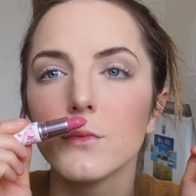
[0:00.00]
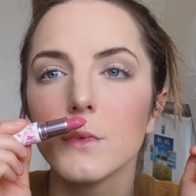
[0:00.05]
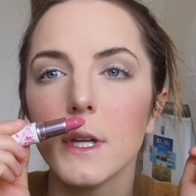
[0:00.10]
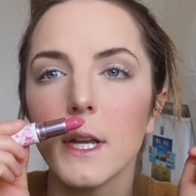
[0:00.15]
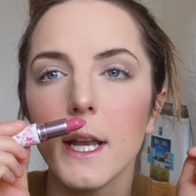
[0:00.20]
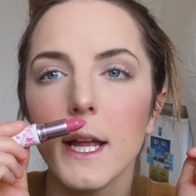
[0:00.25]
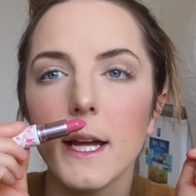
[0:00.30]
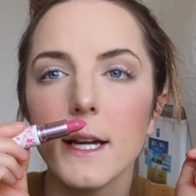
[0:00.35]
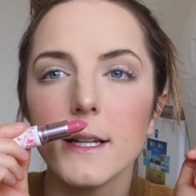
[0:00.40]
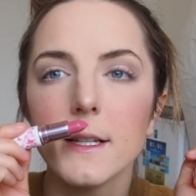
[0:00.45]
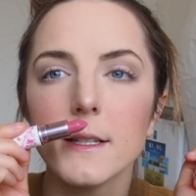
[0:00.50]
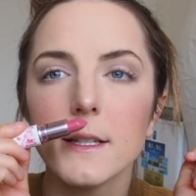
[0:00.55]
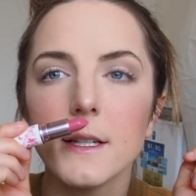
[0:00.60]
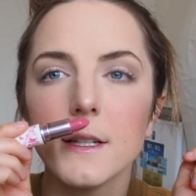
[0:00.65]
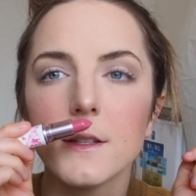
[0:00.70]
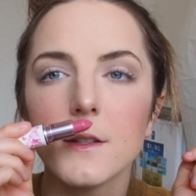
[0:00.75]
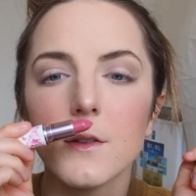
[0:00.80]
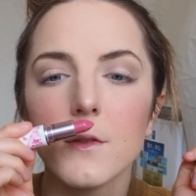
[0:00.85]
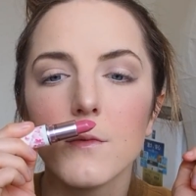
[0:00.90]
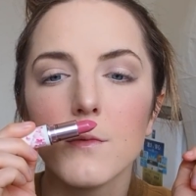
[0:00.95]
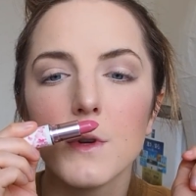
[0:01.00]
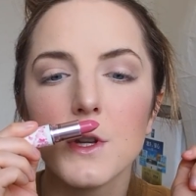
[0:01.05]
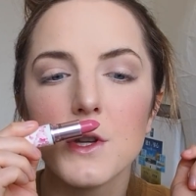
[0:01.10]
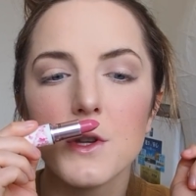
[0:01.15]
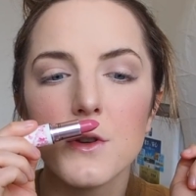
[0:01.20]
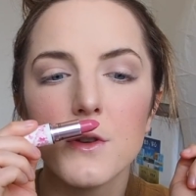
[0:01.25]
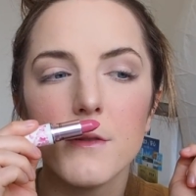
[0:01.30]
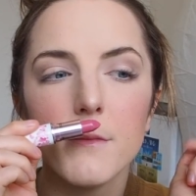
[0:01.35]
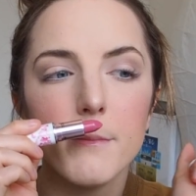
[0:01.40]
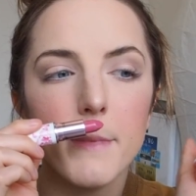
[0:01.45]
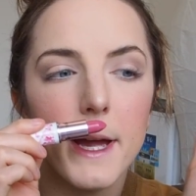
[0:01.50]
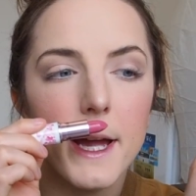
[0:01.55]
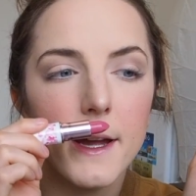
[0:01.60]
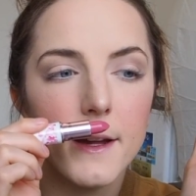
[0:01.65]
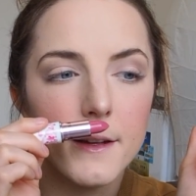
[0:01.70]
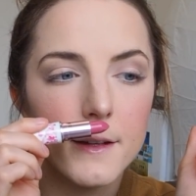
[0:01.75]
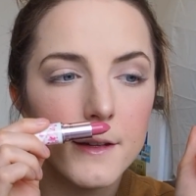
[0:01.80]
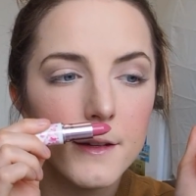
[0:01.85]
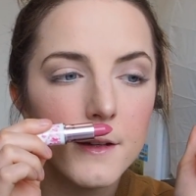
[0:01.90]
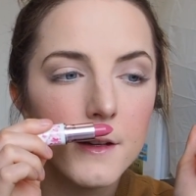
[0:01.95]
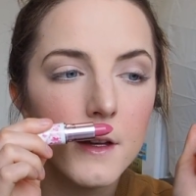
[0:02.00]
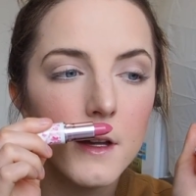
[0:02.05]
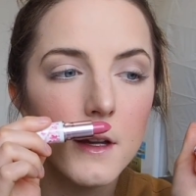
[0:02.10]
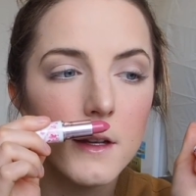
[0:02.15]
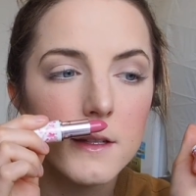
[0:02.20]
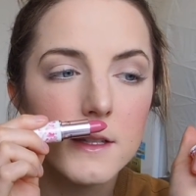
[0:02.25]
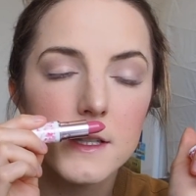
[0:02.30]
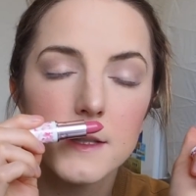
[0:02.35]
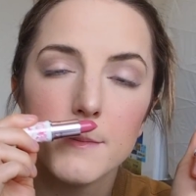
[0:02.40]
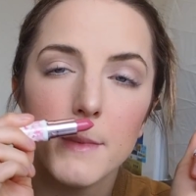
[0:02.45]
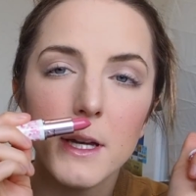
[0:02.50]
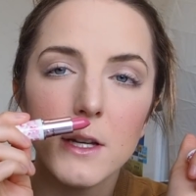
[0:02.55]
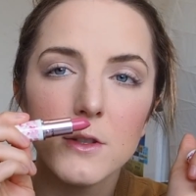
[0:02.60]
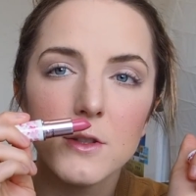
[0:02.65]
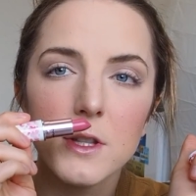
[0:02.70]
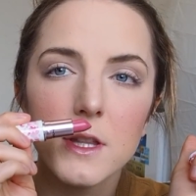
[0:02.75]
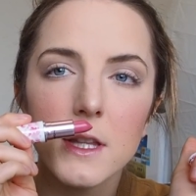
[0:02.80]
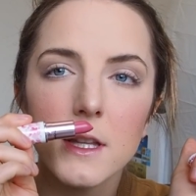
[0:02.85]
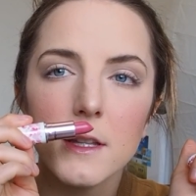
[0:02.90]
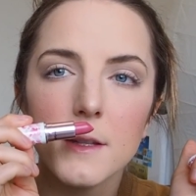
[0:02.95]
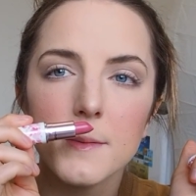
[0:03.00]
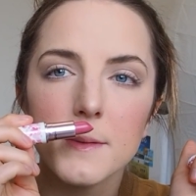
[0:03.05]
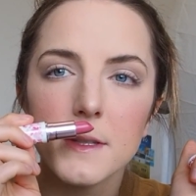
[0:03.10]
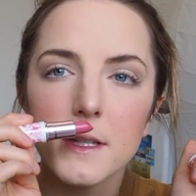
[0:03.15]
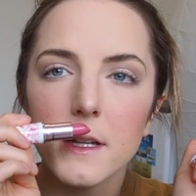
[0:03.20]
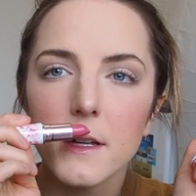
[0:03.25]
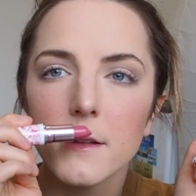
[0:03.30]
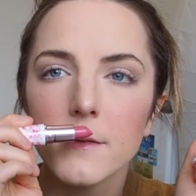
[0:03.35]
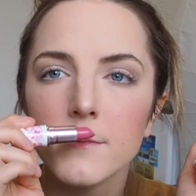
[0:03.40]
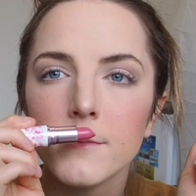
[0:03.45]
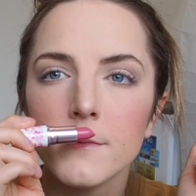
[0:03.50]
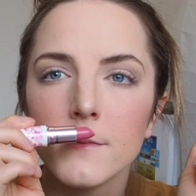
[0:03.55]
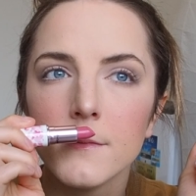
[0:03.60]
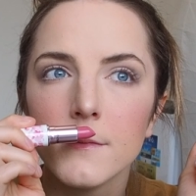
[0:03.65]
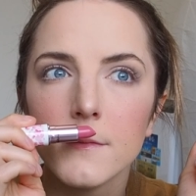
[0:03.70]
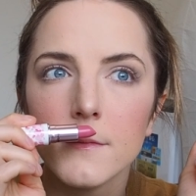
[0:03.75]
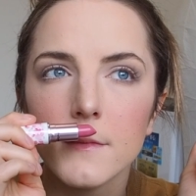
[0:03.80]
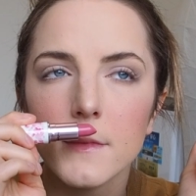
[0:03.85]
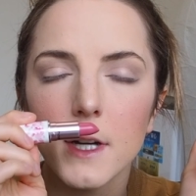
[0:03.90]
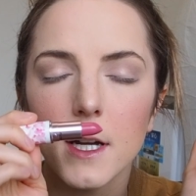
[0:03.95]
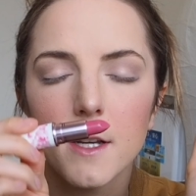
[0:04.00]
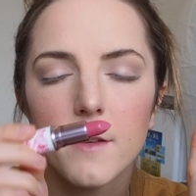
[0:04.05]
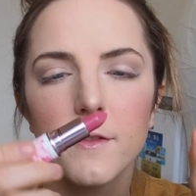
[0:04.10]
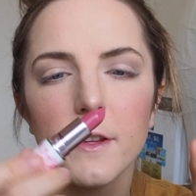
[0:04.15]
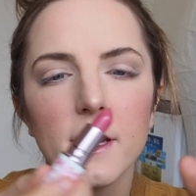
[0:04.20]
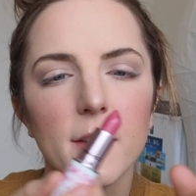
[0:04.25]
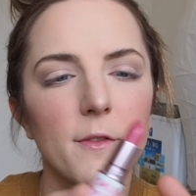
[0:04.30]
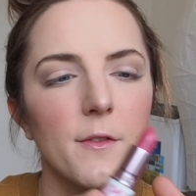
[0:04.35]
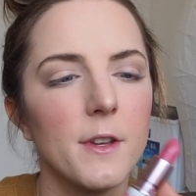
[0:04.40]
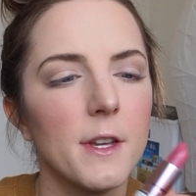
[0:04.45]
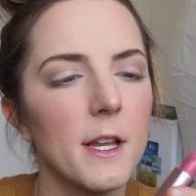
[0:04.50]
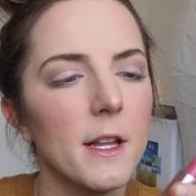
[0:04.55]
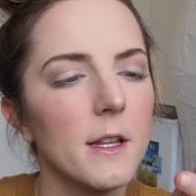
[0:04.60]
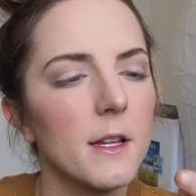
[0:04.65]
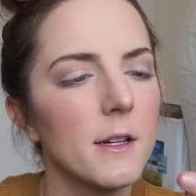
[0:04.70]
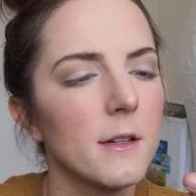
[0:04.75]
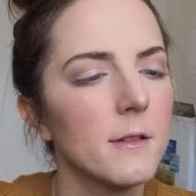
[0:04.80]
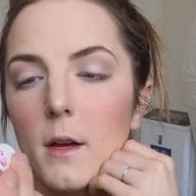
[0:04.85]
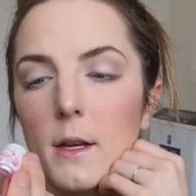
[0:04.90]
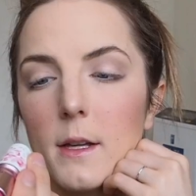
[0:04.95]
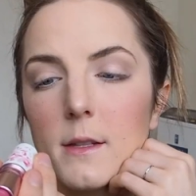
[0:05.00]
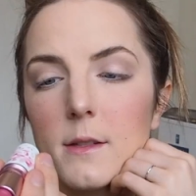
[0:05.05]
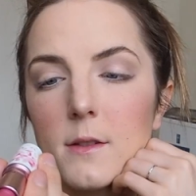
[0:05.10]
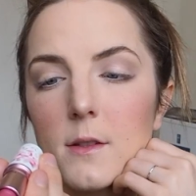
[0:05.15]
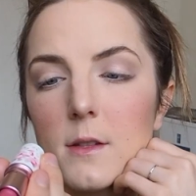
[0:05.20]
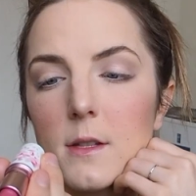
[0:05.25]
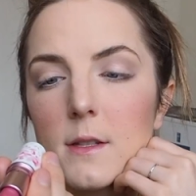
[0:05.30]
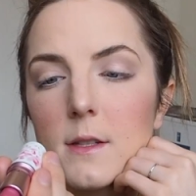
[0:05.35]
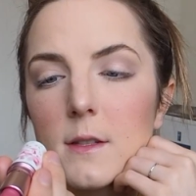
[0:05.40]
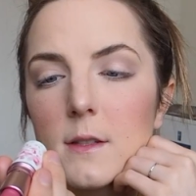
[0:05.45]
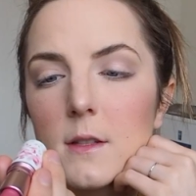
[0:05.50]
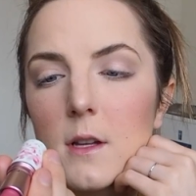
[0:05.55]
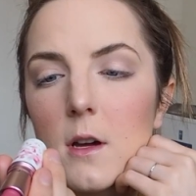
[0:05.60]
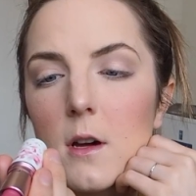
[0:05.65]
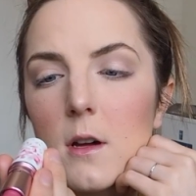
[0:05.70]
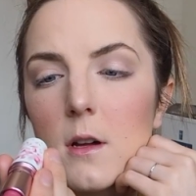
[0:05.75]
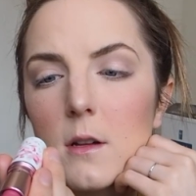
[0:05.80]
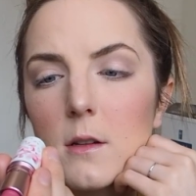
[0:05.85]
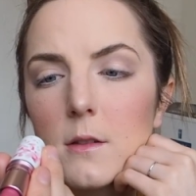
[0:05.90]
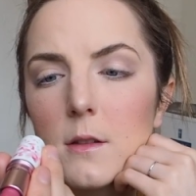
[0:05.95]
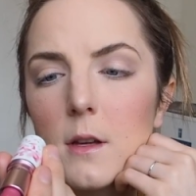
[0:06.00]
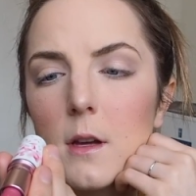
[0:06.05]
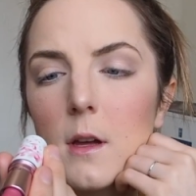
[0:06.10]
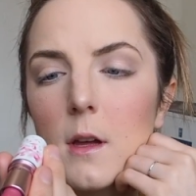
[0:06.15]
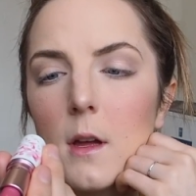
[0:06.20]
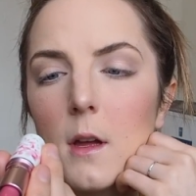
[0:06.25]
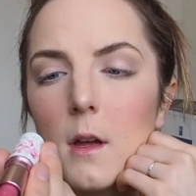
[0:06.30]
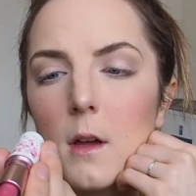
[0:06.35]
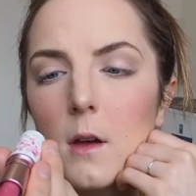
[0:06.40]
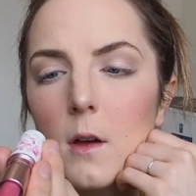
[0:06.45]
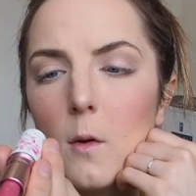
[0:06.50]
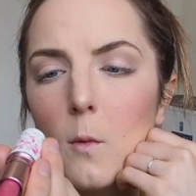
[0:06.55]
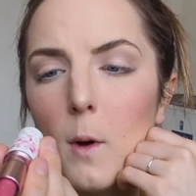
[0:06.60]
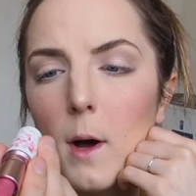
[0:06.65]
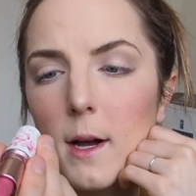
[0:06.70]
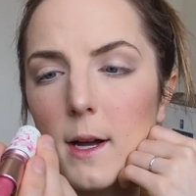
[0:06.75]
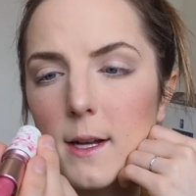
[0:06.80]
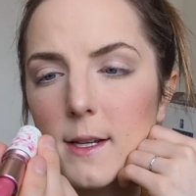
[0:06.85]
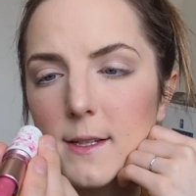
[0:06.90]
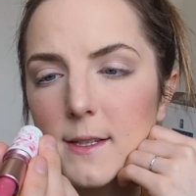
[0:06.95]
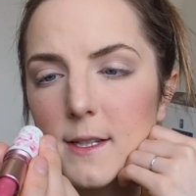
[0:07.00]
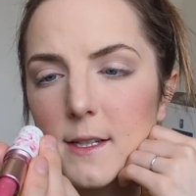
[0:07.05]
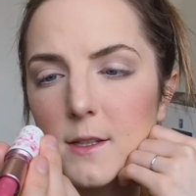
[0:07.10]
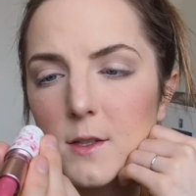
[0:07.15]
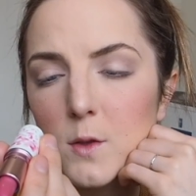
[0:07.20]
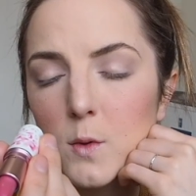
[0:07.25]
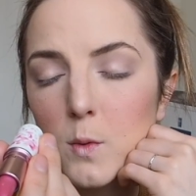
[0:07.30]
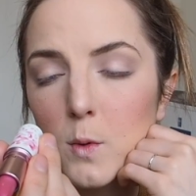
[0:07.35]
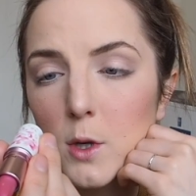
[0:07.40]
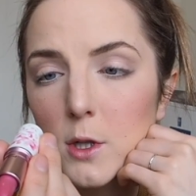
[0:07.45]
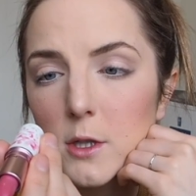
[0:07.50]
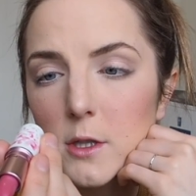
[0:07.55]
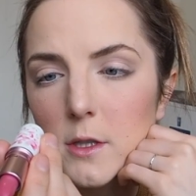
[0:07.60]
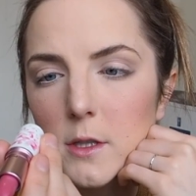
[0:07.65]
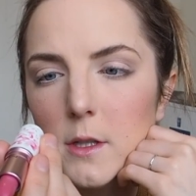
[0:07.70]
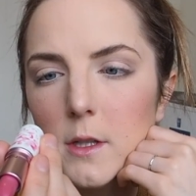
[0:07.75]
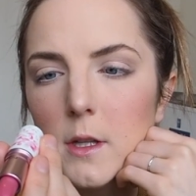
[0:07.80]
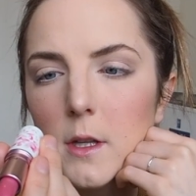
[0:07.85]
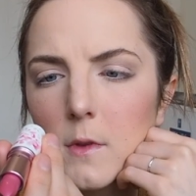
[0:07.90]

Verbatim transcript: It has its original MAC smell to the lipstick, kind of like a vanilla. Okay, so this is called Wagasa Twirl.